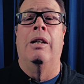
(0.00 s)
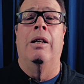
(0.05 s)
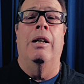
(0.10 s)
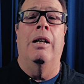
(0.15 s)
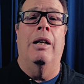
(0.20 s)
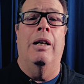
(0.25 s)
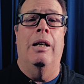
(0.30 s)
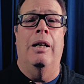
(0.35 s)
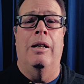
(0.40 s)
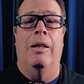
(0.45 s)

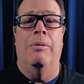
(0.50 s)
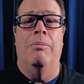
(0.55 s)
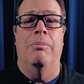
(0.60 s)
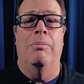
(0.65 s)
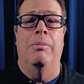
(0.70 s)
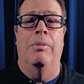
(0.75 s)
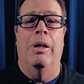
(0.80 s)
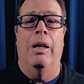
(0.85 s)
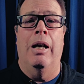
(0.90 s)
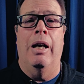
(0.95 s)

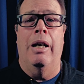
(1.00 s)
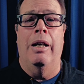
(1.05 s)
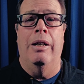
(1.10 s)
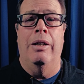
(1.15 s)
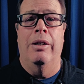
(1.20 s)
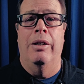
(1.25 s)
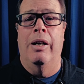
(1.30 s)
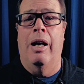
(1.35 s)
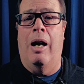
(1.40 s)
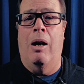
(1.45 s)

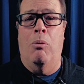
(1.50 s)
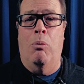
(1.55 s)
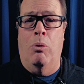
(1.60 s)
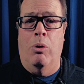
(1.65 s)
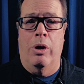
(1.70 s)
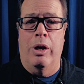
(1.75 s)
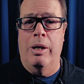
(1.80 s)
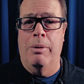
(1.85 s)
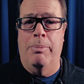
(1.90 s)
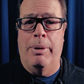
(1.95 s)
and not
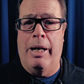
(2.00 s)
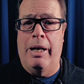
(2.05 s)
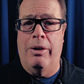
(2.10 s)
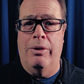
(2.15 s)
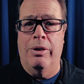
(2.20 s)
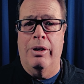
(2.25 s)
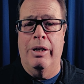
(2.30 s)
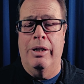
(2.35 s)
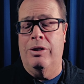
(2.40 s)
worry about it.